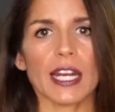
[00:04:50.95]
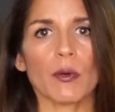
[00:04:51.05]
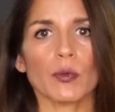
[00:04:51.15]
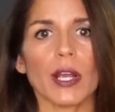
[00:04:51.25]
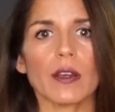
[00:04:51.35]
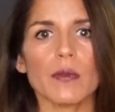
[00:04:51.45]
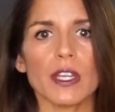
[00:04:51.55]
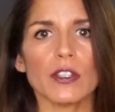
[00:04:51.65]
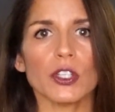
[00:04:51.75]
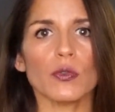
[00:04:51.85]
and I would
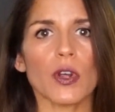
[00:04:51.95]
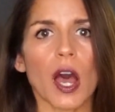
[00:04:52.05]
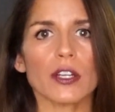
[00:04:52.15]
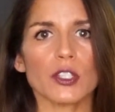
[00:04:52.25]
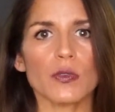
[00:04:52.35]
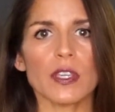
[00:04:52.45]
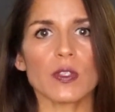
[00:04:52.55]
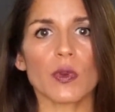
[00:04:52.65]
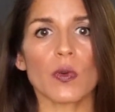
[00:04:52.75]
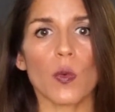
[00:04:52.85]
recommend you not do
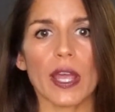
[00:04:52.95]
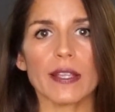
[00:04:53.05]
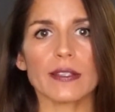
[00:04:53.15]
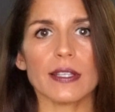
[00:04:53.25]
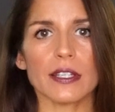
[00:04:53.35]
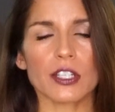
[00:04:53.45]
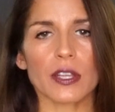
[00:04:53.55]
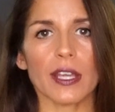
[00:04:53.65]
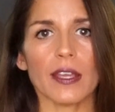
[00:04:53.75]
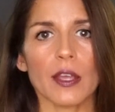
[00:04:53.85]
these with weights
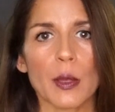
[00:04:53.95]
initially.